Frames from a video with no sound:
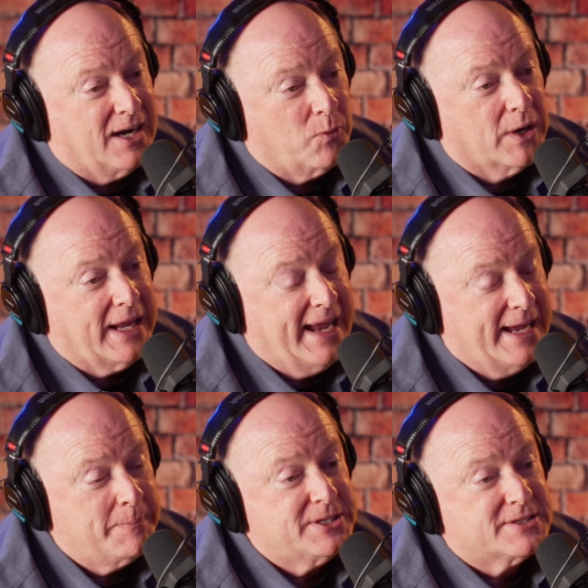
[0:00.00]
What
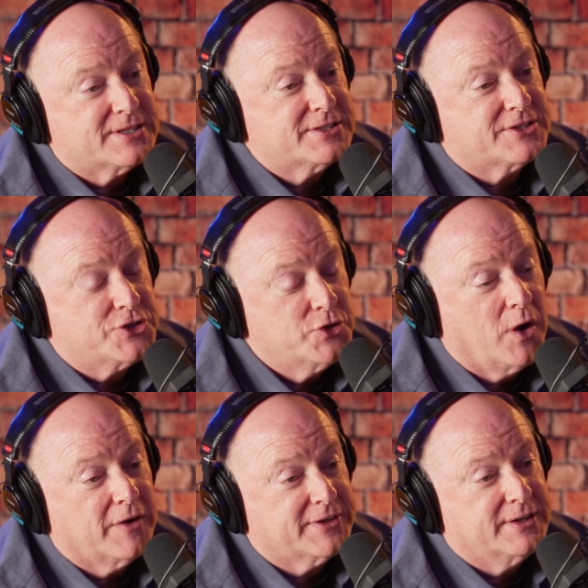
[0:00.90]
happens is that too
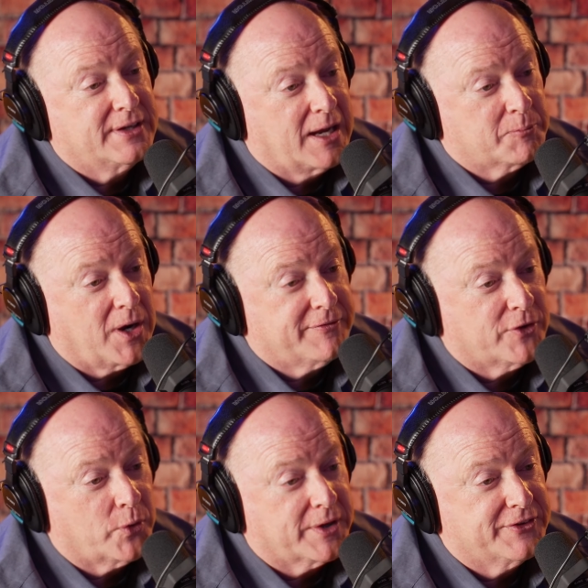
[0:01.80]
often
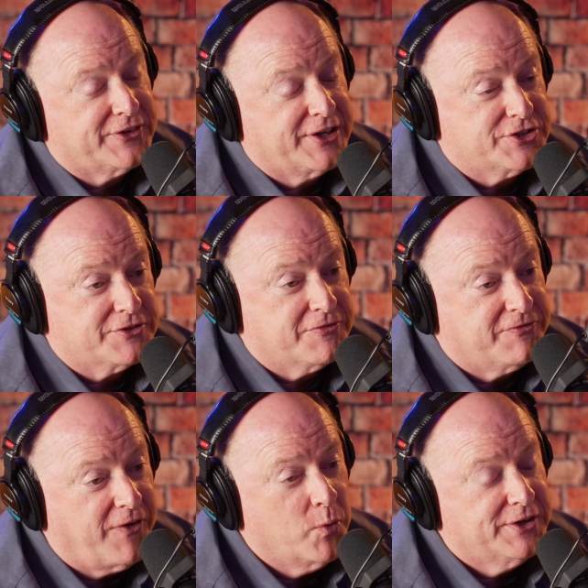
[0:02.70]
nonprofit organizations
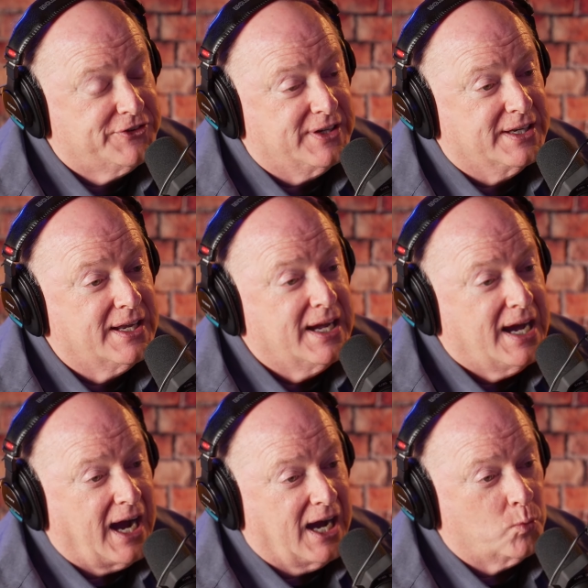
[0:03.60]
focus in
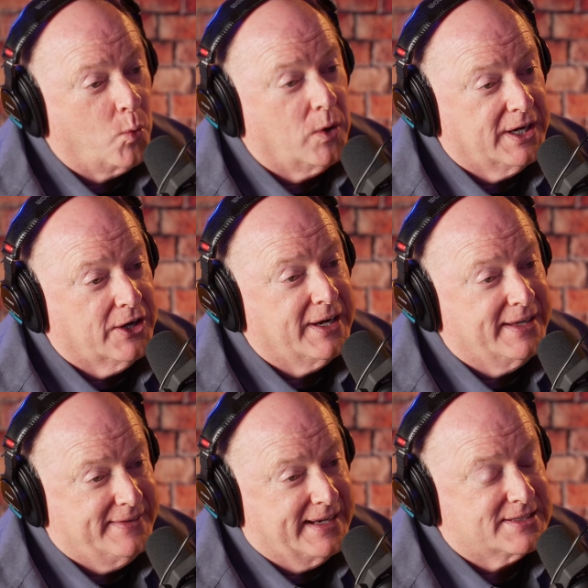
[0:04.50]
on one area
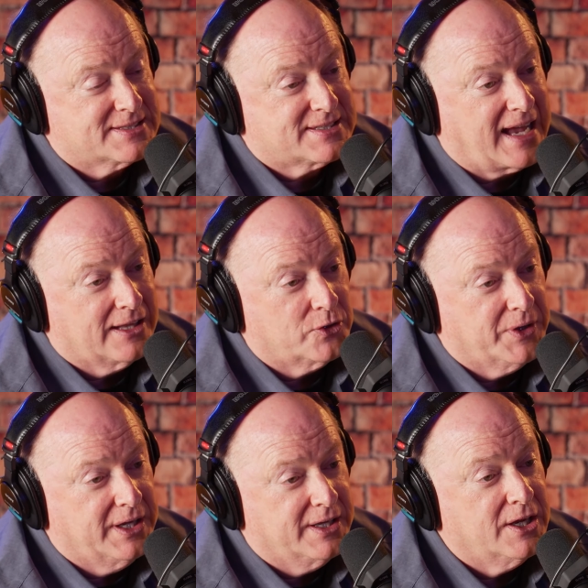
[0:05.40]
and they get
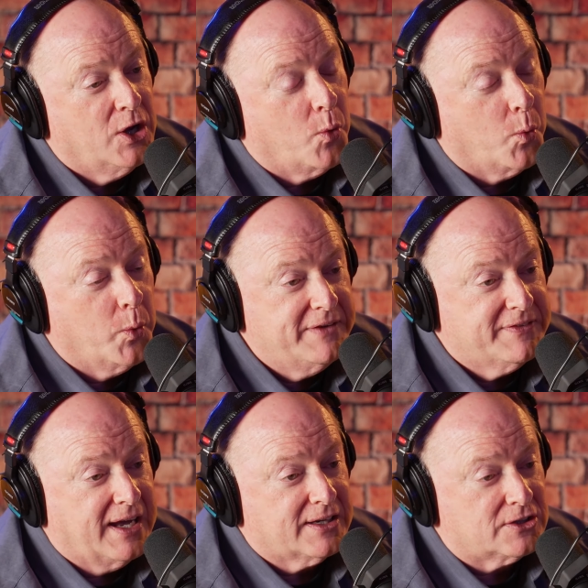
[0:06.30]
siloed in.
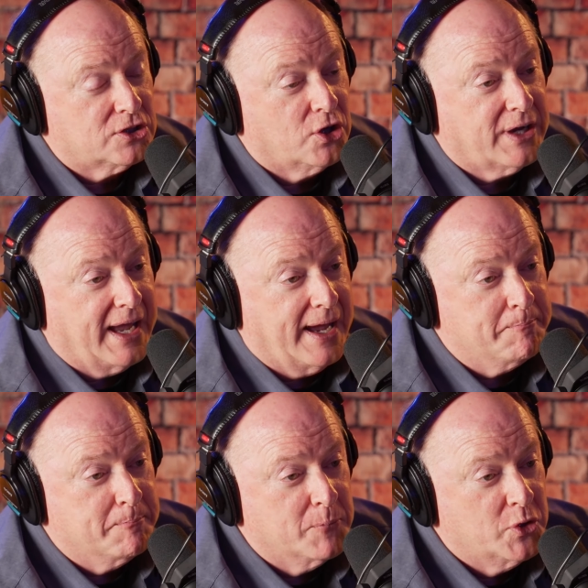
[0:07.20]
We've got to look at
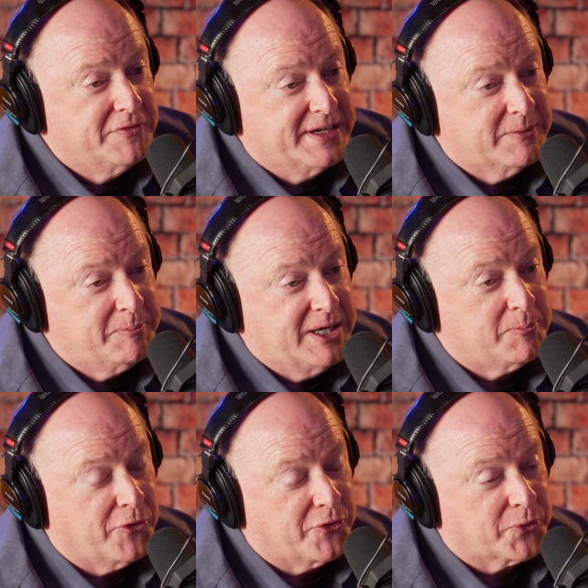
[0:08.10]
moving
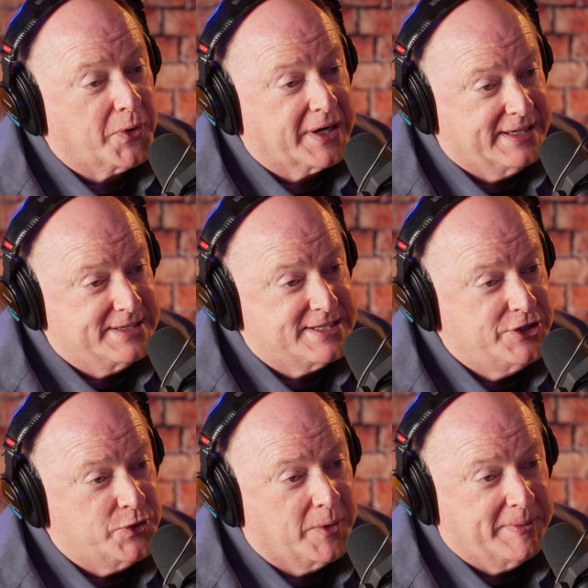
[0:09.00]
people through a
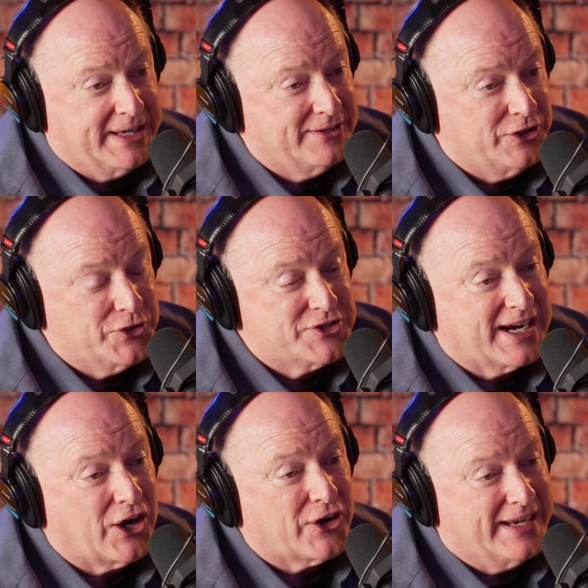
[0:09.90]
continuum, and
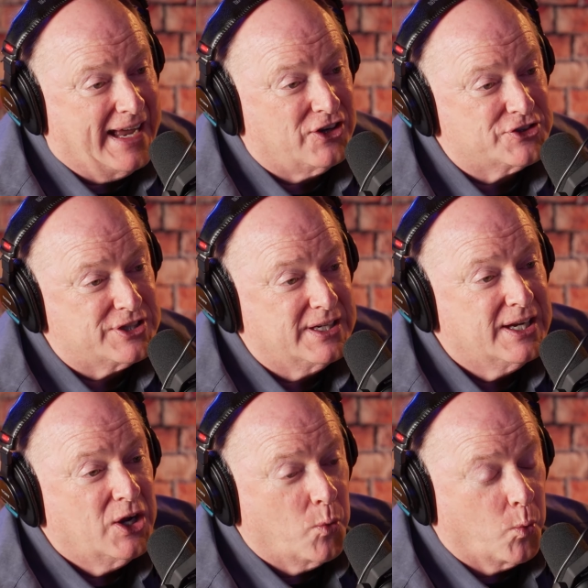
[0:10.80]
using our analogy,
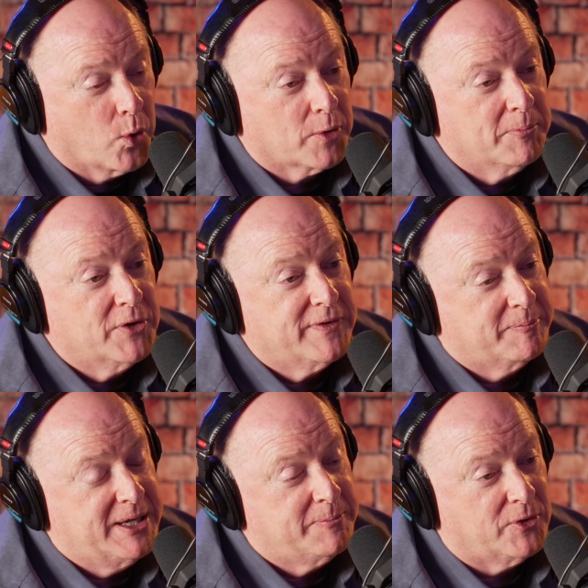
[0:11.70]
we're moving
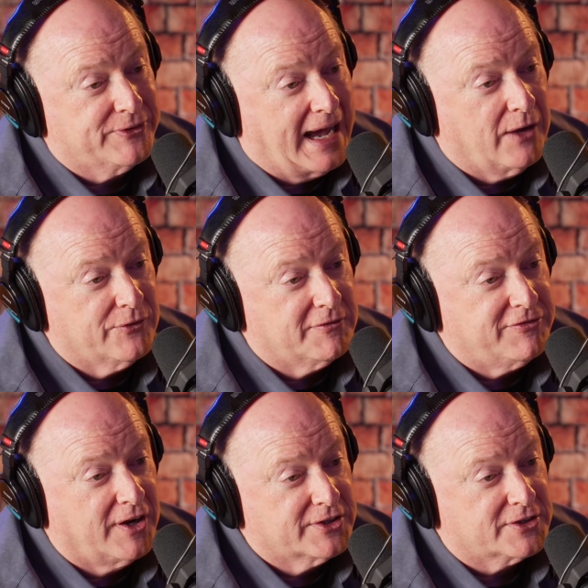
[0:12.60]
people down the
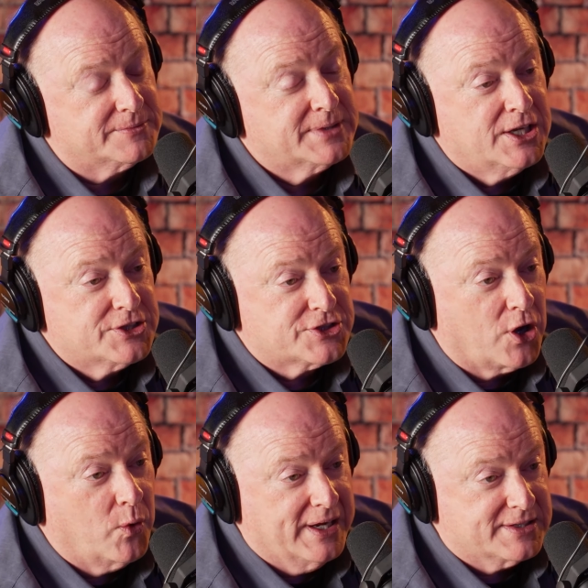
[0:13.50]
funnel.
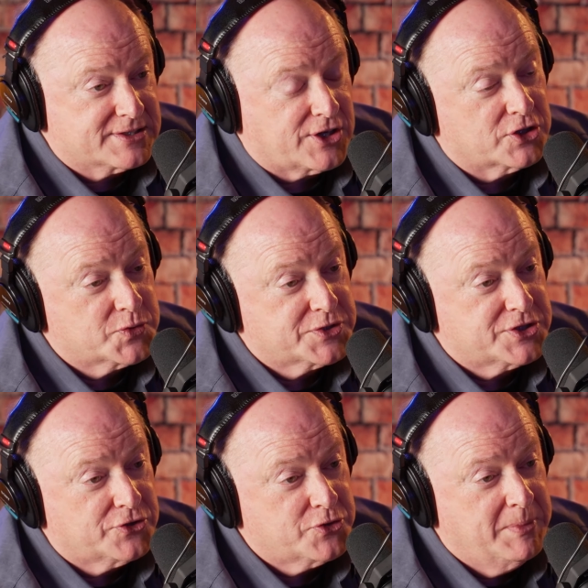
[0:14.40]
So it starts with
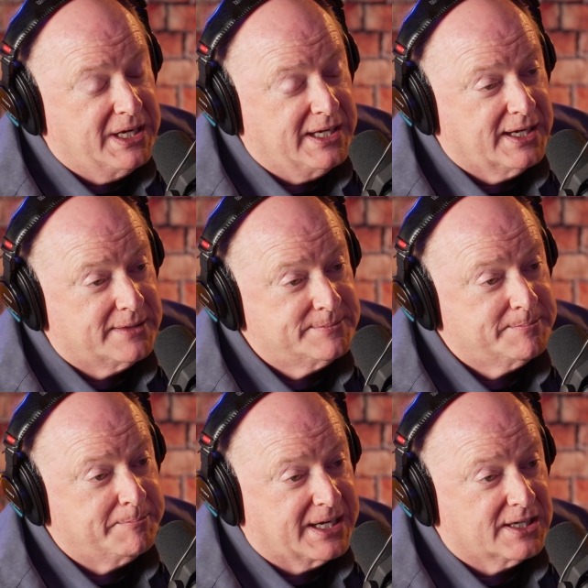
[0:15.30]
social media,
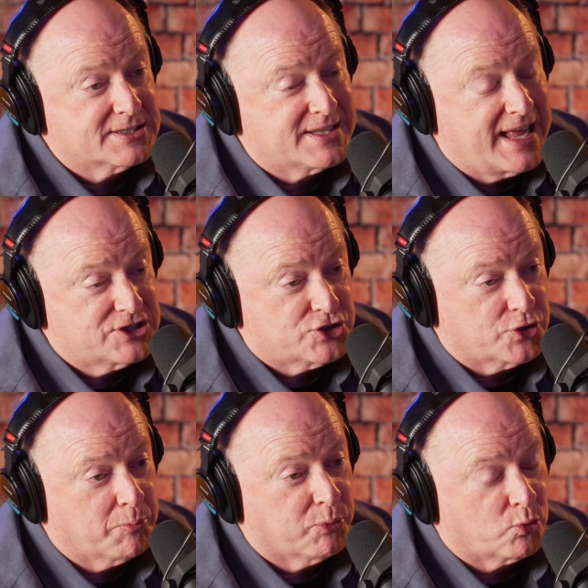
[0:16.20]
because that's
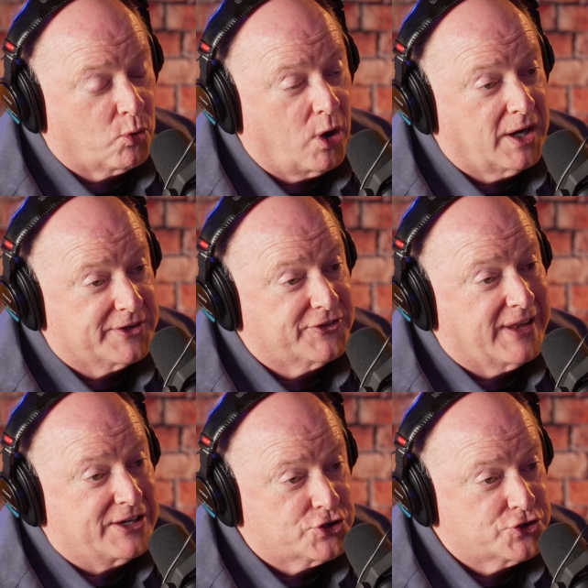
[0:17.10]
your broadest,
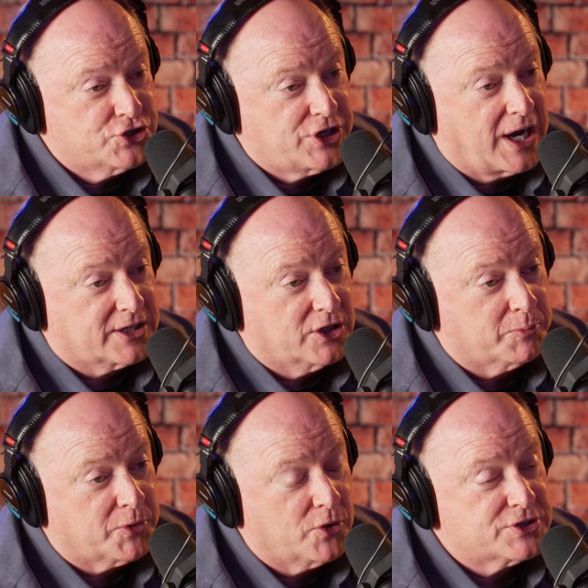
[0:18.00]
that's your shotgun
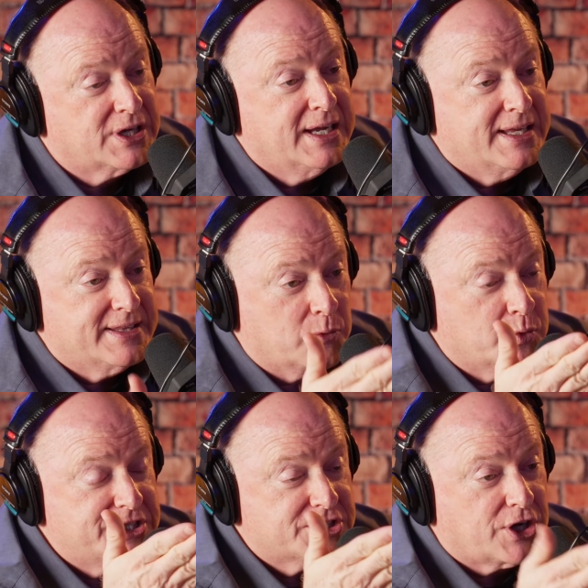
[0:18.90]
approach. Then
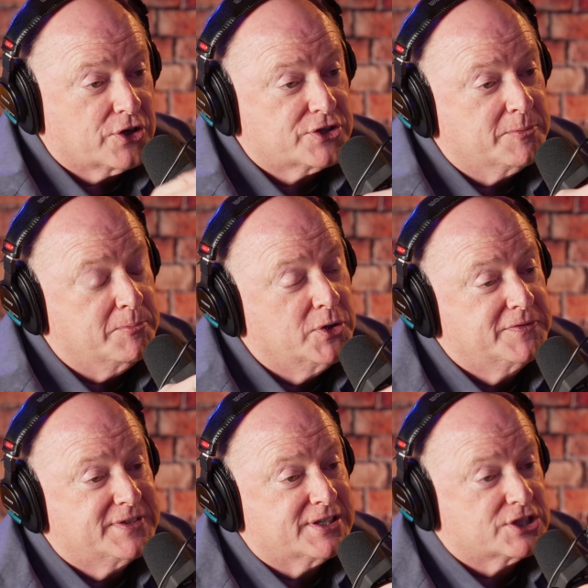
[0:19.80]
we start to
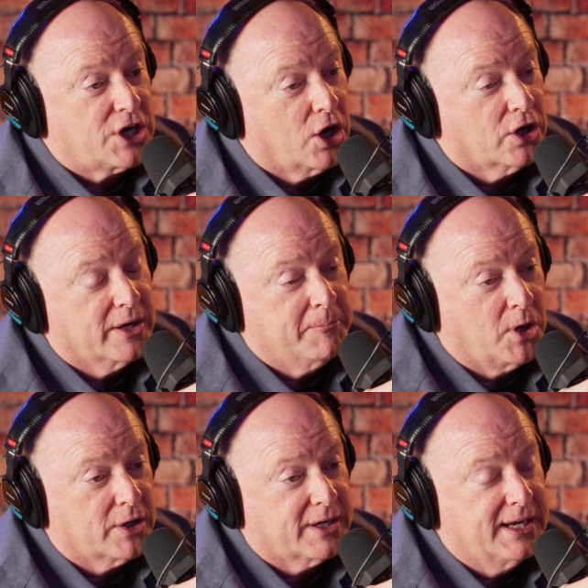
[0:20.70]
move to target
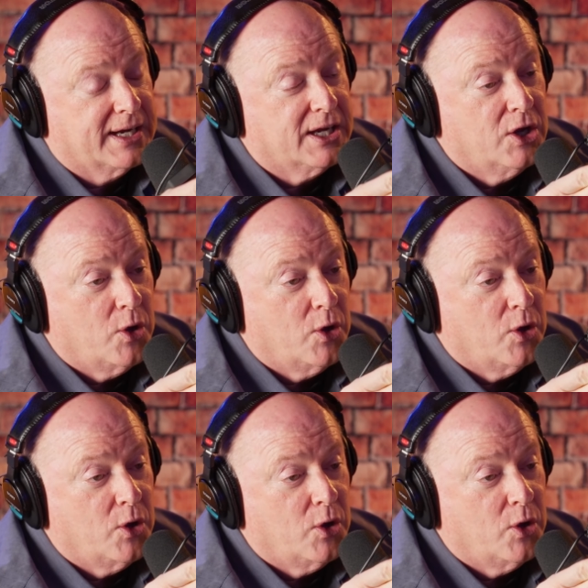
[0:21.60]
marketing.